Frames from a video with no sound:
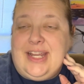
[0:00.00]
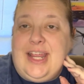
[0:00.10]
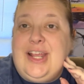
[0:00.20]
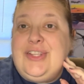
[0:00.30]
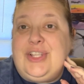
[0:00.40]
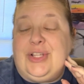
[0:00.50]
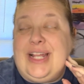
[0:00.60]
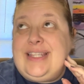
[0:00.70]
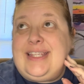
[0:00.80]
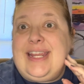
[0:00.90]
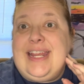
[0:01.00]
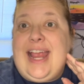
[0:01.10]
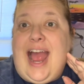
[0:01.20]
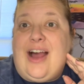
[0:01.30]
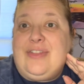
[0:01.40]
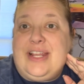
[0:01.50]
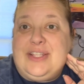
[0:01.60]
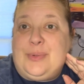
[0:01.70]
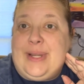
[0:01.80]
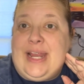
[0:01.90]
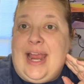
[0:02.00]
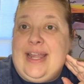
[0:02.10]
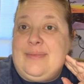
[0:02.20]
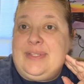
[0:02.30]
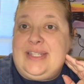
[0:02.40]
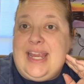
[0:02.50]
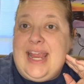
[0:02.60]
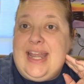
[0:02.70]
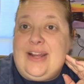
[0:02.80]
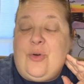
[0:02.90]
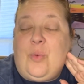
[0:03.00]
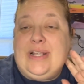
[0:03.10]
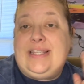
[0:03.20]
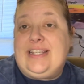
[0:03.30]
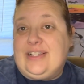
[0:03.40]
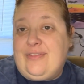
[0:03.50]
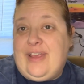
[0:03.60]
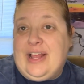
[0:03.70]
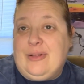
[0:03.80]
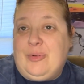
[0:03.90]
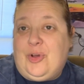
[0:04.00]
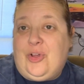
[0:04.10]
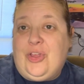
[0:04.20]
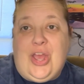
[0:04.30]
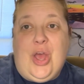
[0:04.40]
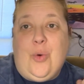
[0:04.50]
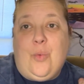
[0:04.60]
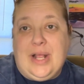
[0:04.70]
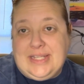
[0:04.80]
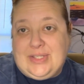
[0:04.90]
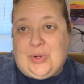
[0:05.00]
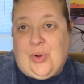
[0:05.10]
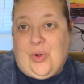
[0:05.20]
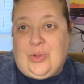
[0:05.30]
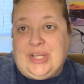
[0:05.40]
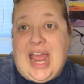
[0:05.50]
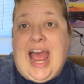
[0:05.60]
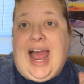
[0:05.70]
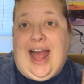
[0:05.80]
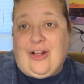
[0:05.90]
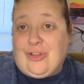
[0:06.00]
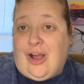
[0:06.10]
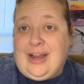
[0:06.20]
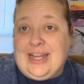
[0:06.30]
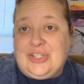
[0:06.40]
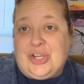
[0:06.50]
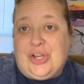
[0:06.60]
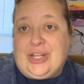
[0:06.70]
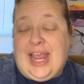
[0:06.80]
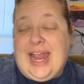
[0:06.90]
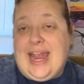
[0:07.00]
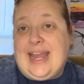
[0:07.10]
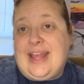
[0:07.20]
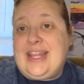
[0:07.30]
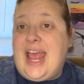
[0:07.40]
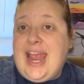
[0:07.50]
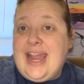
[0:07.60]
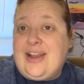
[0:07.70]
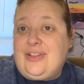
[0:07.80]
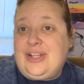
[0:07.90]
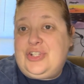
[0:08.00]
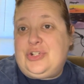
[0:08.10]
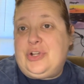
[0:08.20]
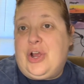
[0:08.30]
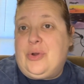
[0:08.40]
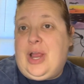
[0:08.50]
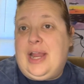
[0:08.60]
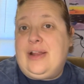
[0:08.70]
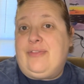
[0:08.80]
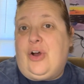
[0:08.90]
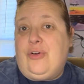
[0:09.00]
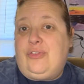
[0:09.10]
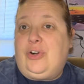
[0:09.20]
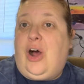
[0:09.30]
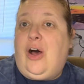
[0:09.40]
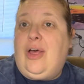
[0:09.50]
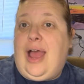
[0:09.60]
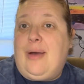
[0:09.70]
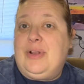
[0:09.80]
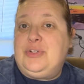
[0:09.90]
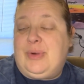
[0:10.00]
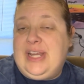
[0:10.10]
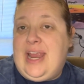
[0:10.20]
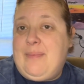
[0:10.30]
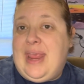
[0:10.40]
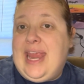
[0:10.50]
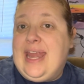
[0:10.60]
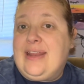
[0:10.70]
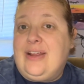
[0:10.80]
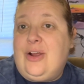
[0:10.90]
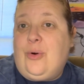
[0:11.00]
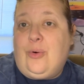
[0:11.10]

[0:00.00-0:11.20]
So let's see how these 20 items did, what's still available, what sold, how long it took, and at the end I'll let you know kind of overall how much money I made or